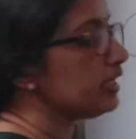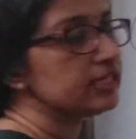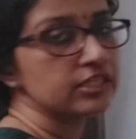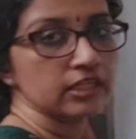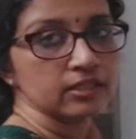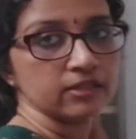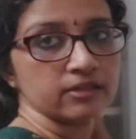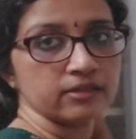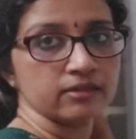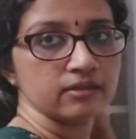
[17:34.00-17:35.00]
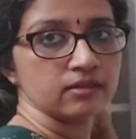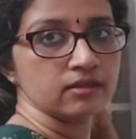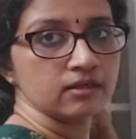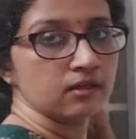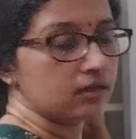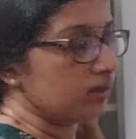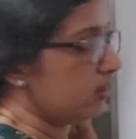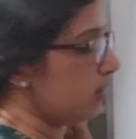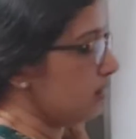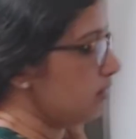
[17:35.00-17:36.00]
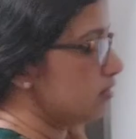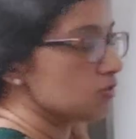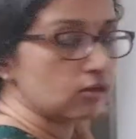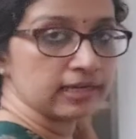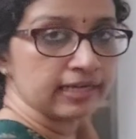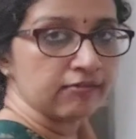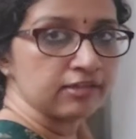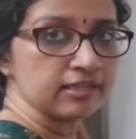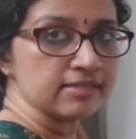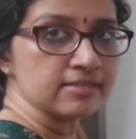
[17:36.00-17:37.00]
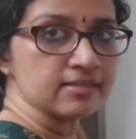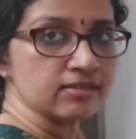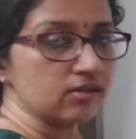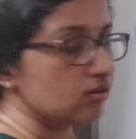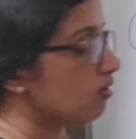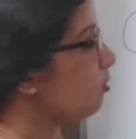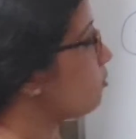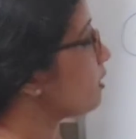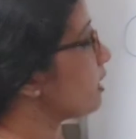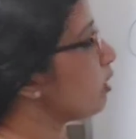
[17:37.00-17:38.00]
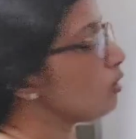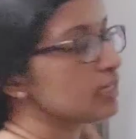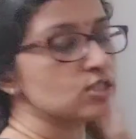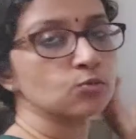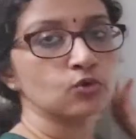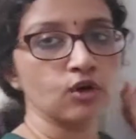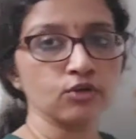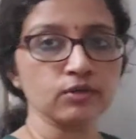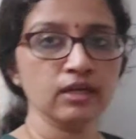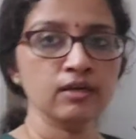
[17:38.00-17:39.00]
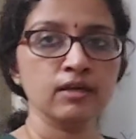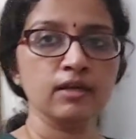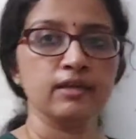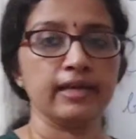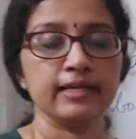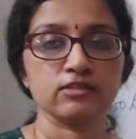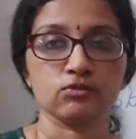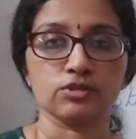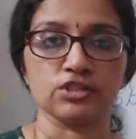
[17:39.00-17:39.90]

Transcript: each other. So clear with this? Okay, now let's move on to the next